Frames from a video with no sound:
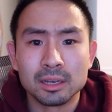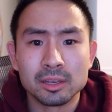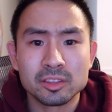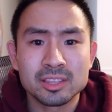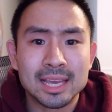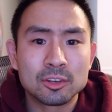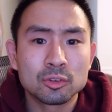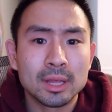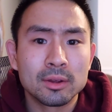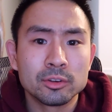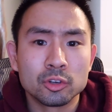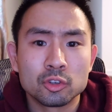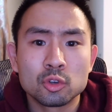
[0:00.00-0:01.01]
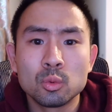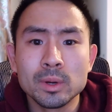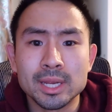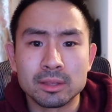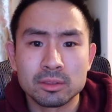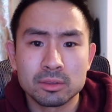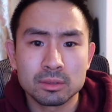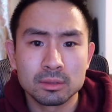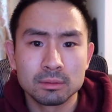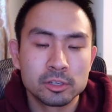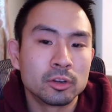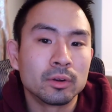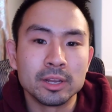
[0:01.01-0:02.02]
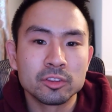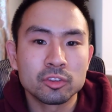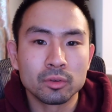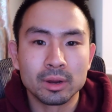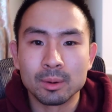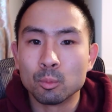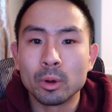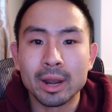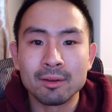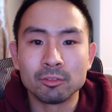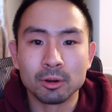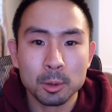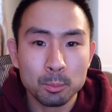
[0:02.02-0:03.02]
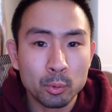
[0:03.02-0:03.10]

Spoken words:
schedule out your tweets, your Instagram, whatever.